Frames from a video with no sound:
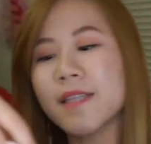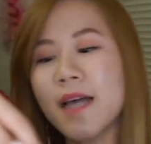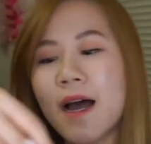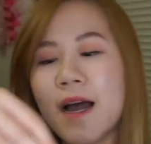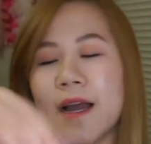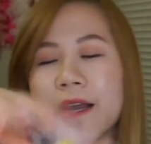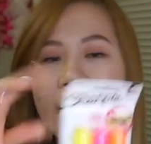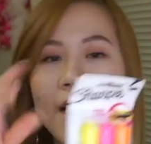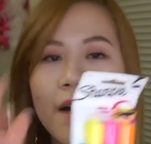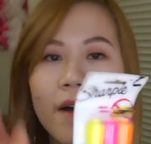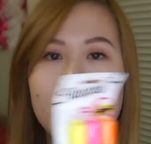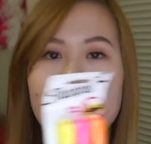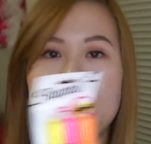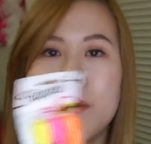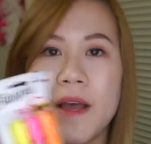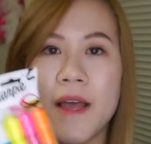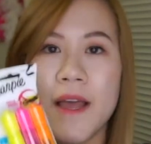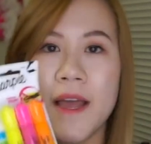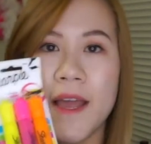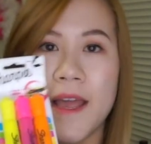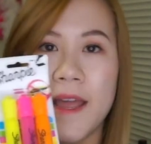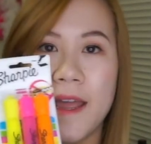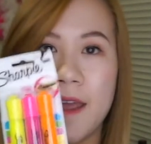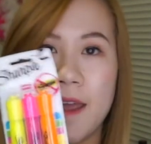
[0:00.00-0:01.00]
item
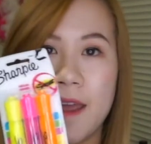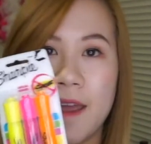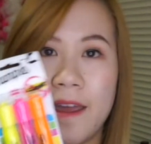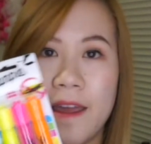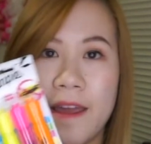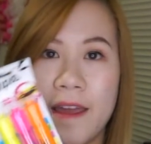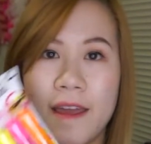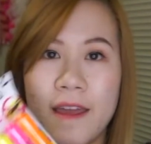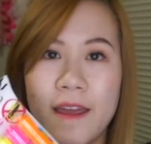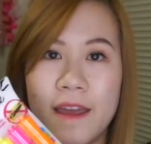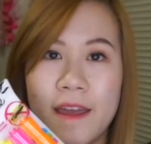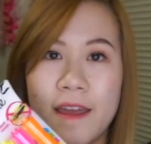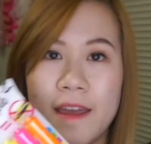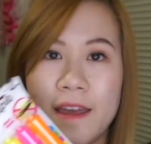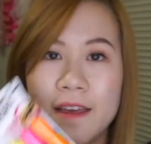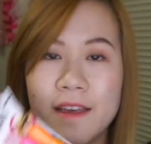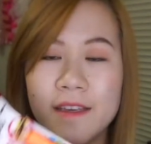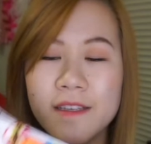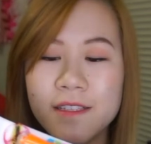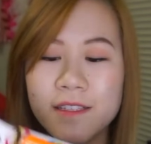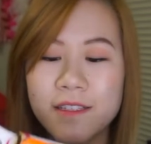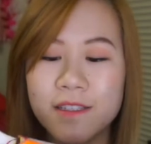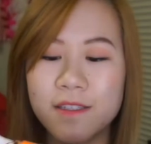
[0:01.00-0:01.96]
is